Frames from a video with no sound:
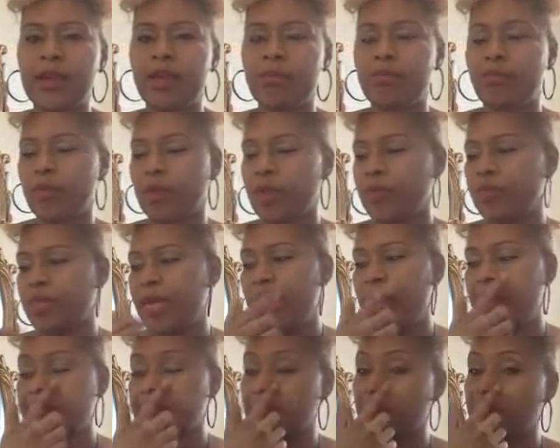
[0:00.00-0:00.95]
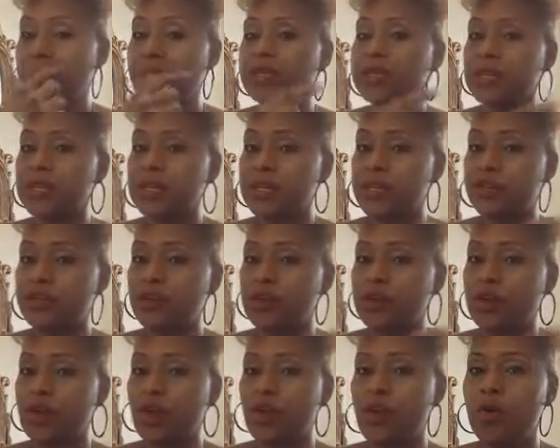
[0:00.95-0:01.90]
help bring that. So that's good to
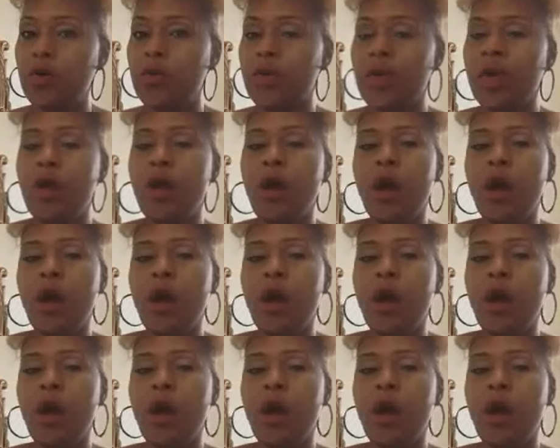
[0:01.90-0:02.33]
know.